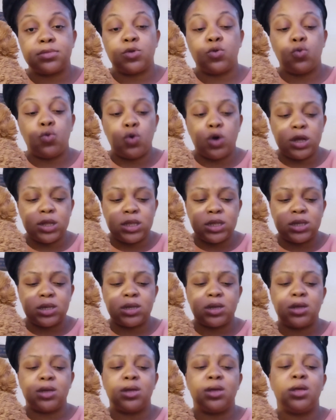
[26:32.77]
What,
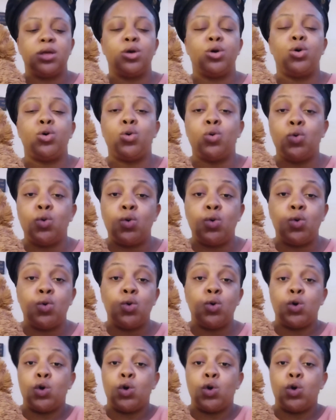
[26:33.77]
who,